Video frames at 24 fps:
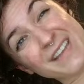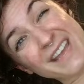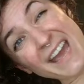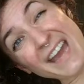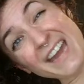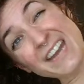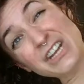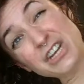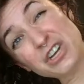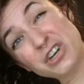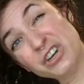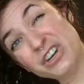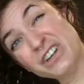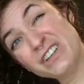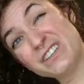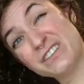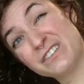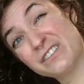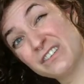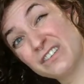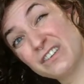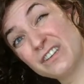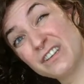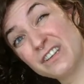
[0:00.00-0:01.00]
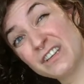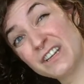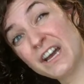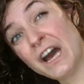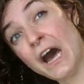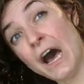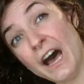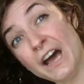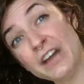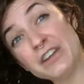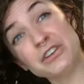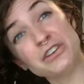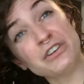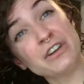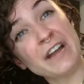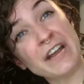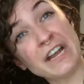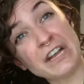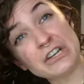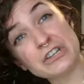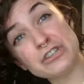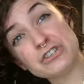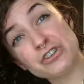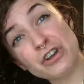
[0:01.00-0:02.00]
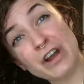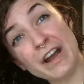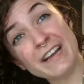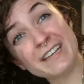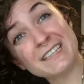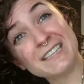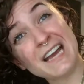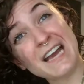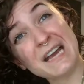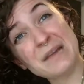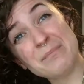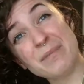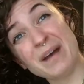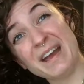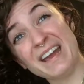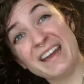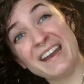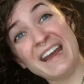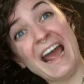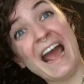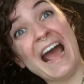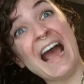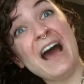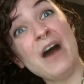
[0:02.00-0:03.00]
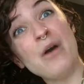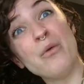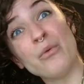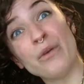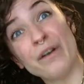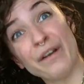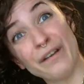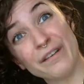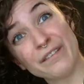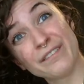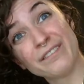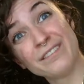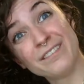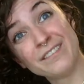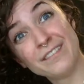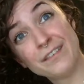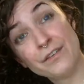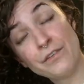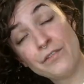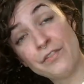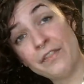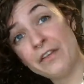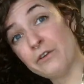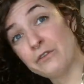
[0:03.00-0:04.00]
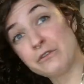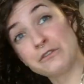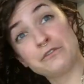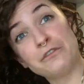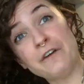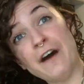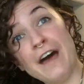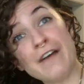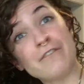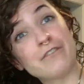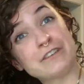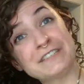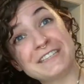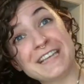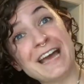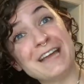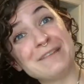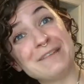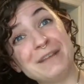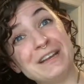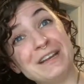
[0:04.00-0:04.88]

And it could cut your air dry time by an hour. Those 5 or 10